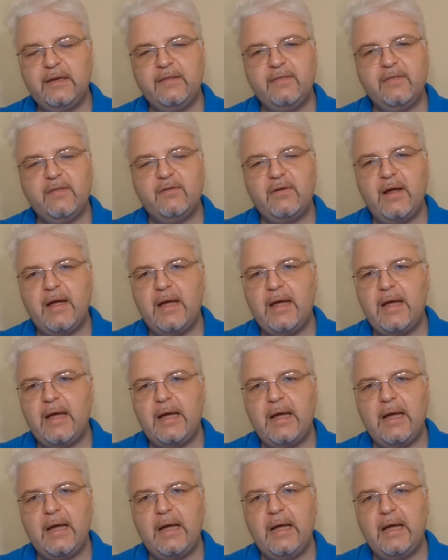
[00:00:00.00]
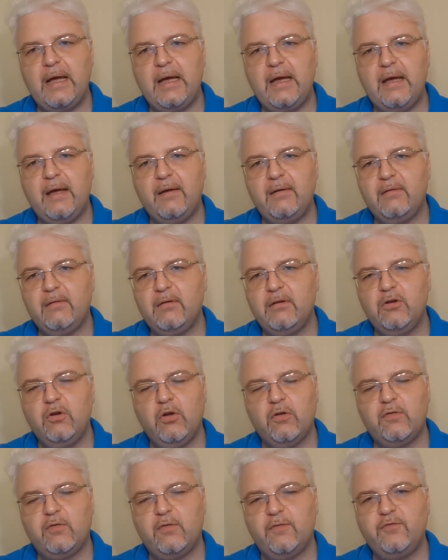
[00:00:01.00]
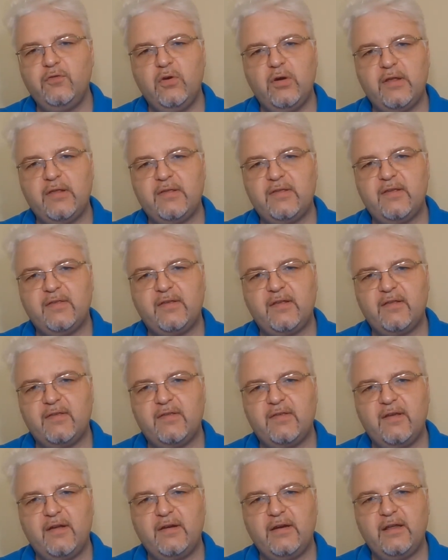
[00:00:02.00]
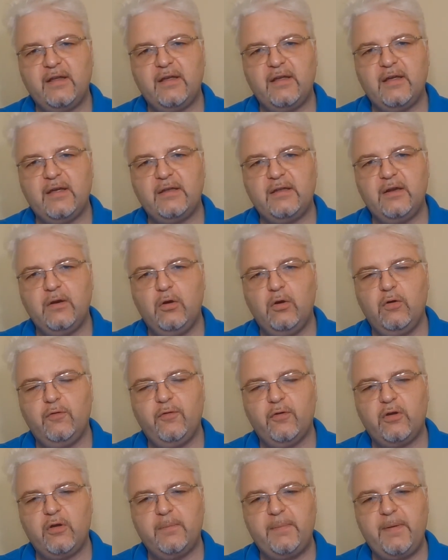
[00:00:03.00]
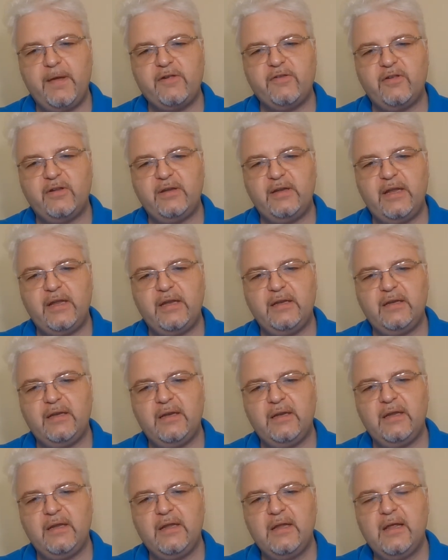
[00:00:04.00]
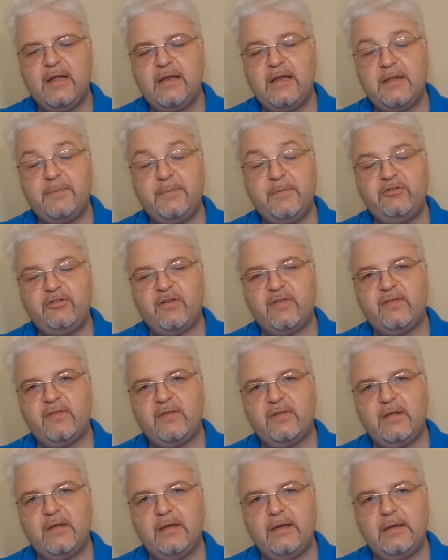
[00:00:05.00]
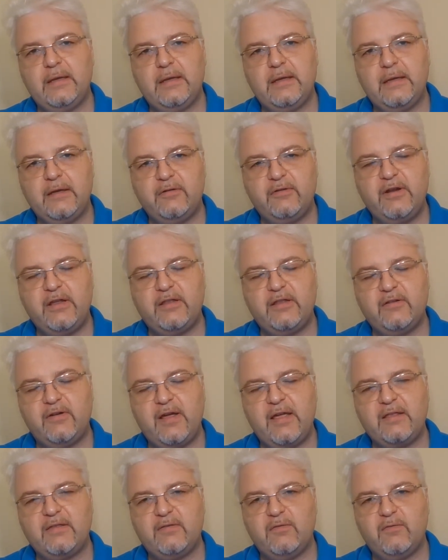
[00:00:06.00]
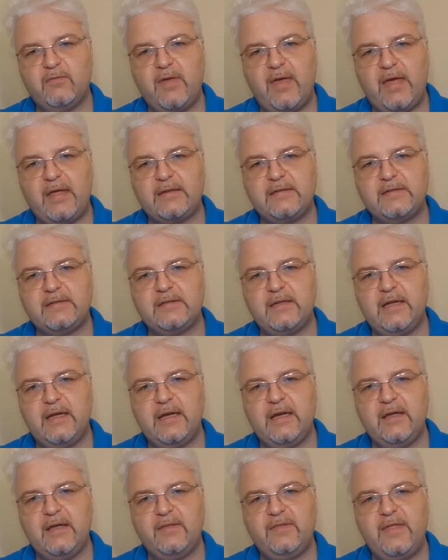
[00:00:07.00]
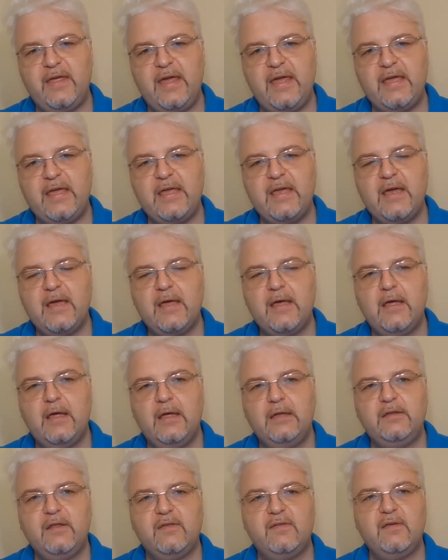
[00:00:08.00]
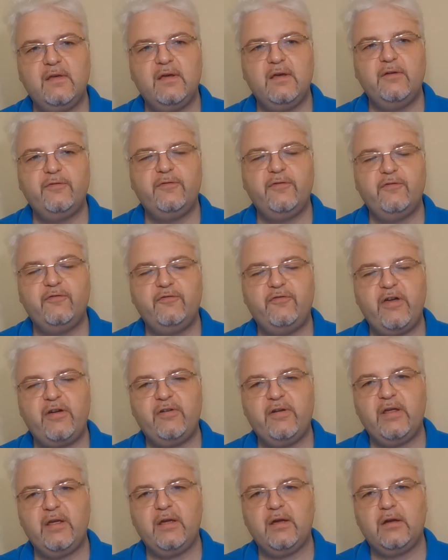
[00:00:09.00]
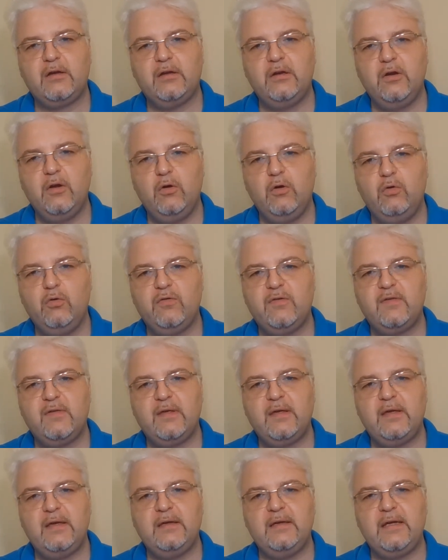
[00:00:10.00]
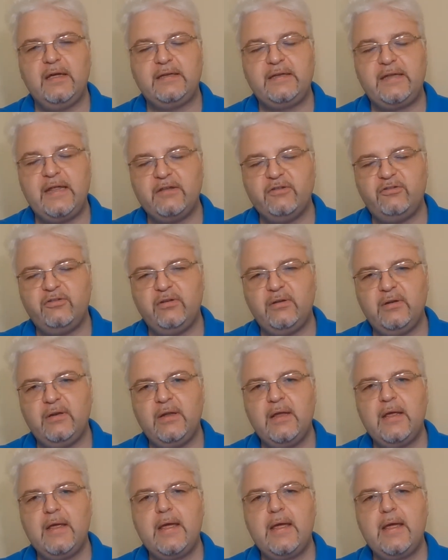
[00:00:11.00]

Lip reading: there are lots of nuances concerning the law of occupation, and let me just reiterate that they deserve very close attention,